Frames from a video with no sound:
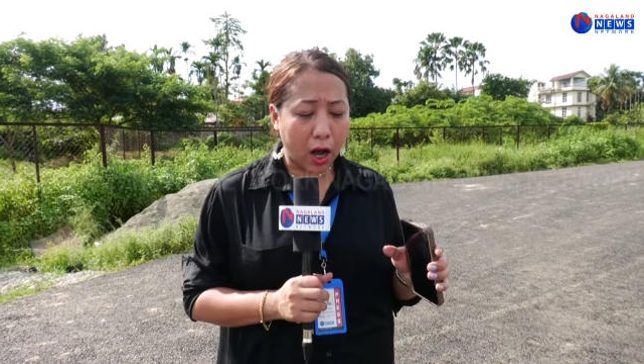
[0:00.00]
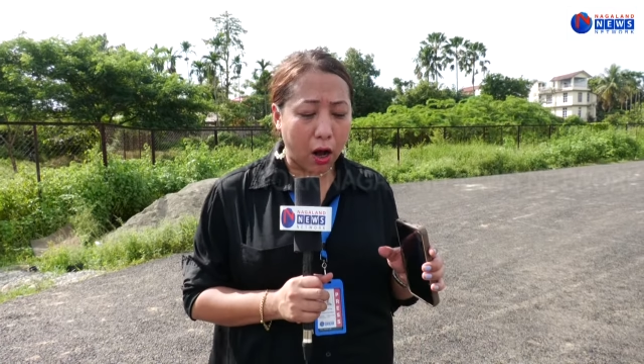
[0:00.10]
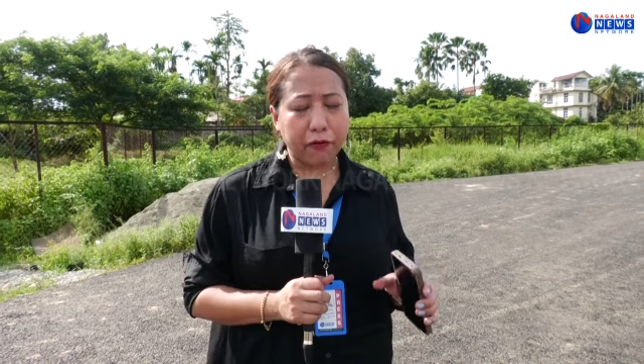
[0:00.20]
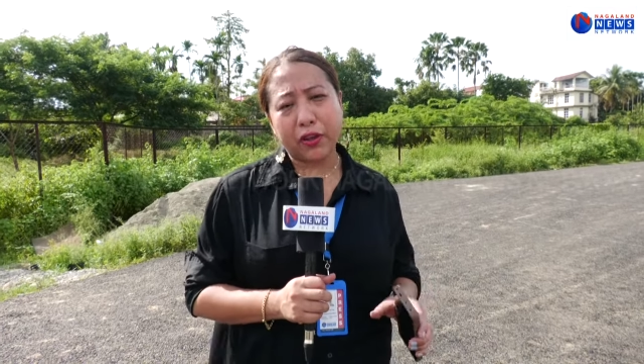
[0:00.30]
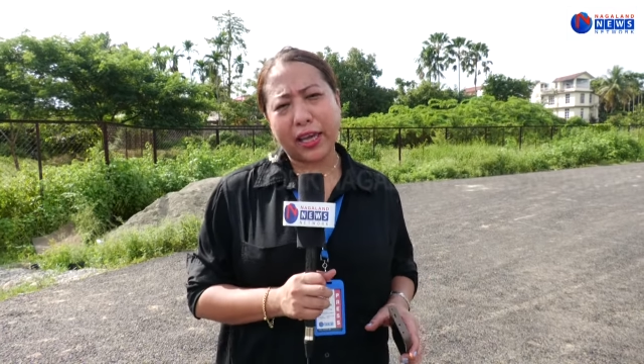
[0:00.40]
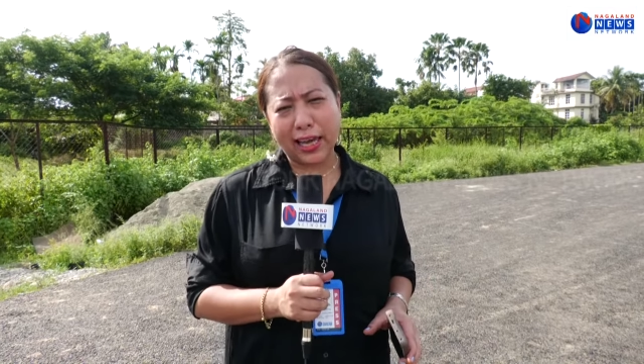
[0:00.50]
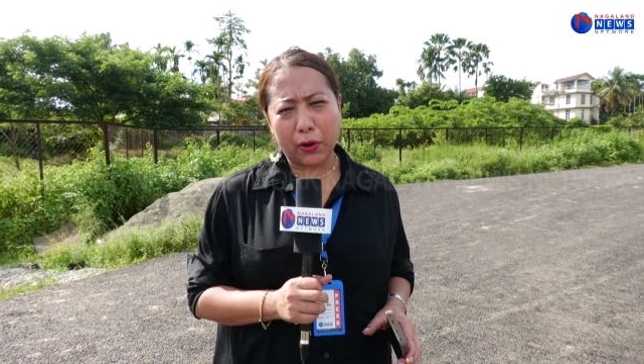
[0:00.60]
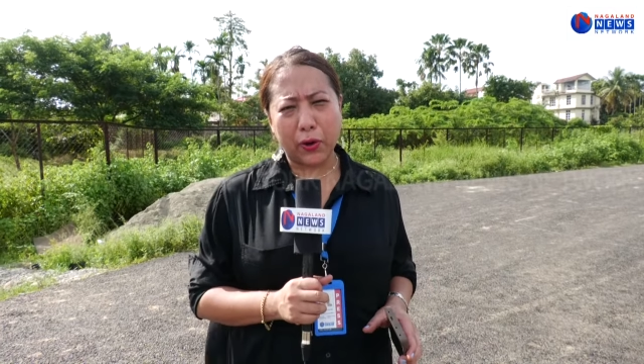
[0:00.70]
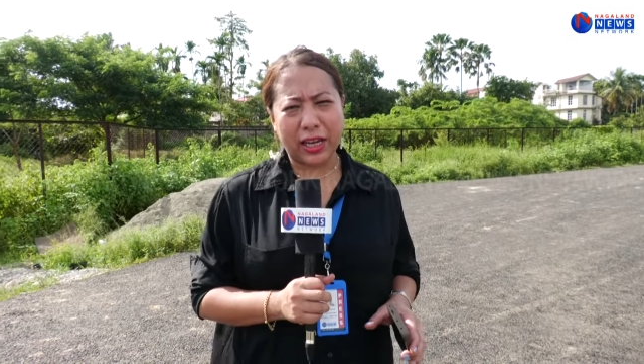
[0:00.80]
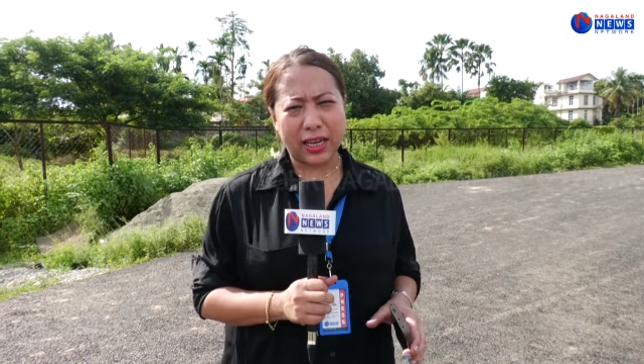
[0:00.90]
of the
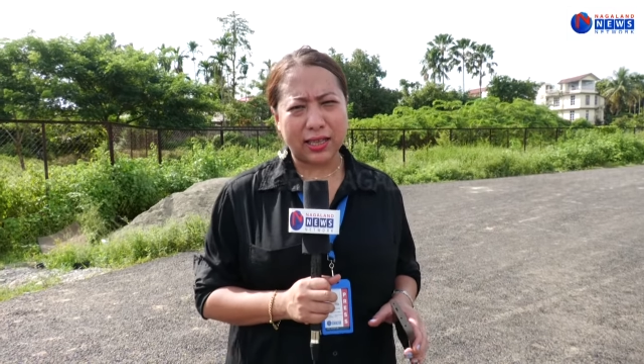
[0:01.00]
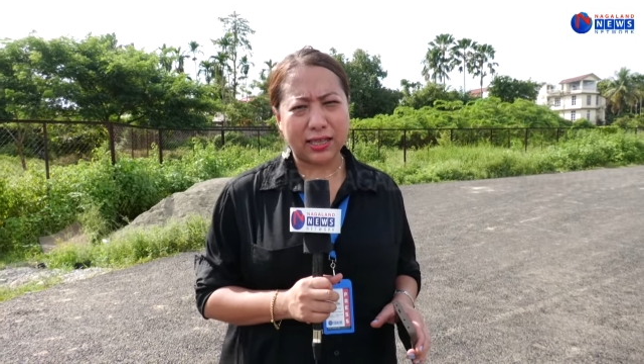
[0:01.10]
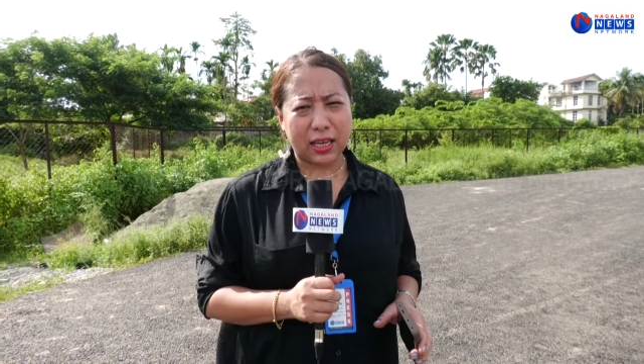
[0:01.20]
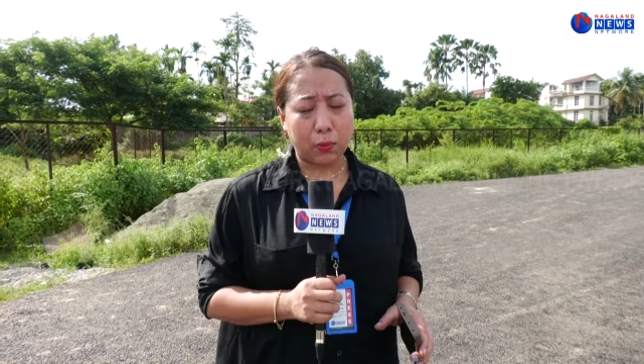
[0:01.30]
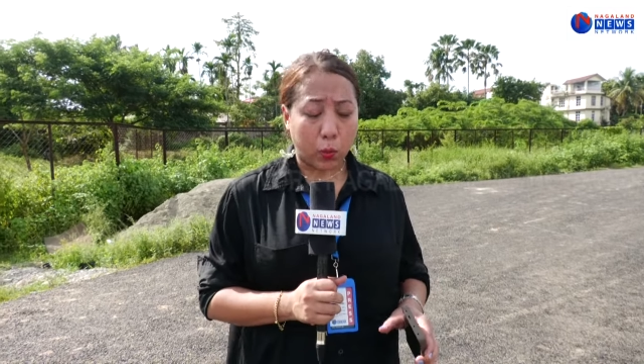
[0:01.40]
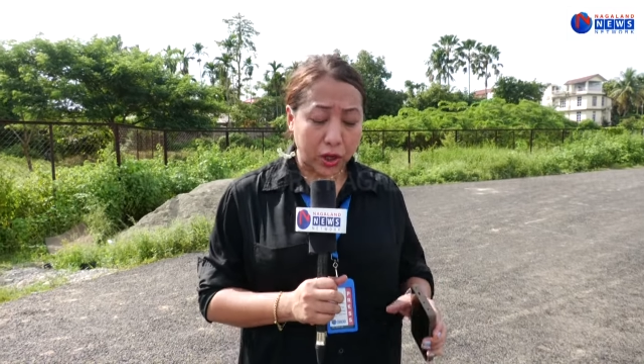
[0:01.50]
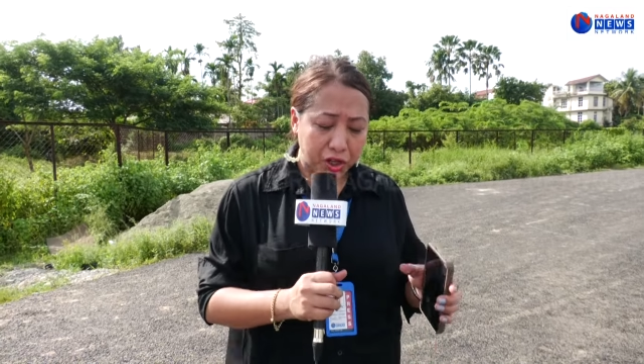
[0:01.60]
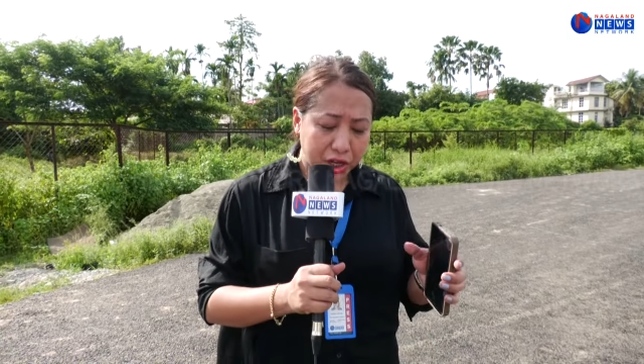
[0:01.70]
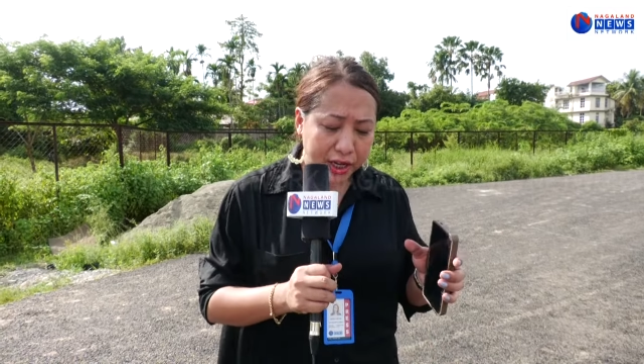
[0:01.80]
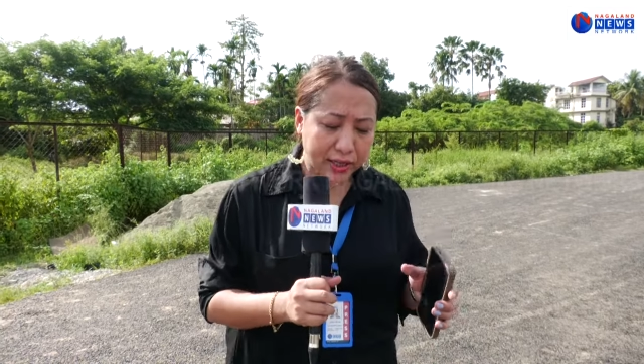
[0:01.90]
Khelo India scheme,
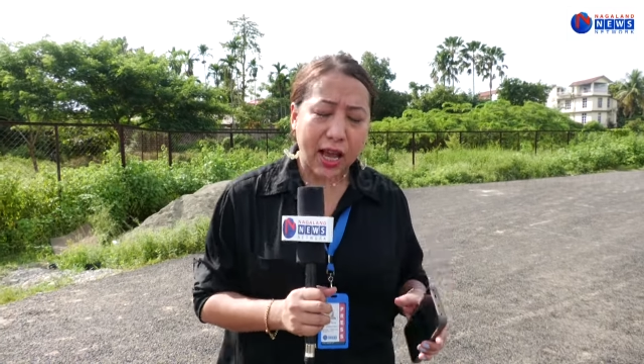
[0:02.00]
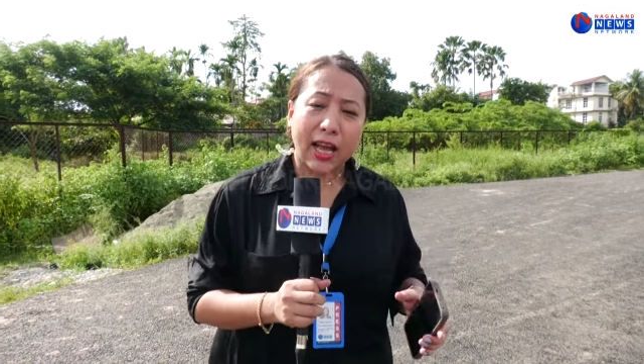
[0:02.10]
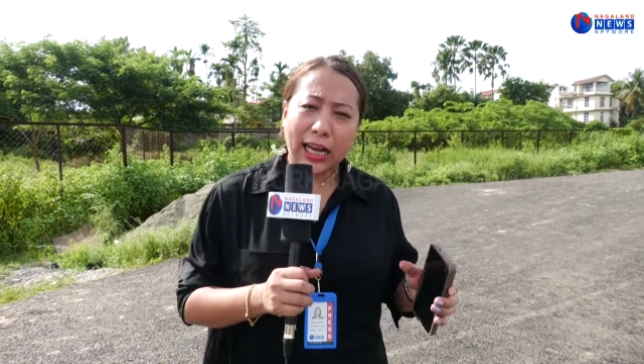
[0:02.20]
which is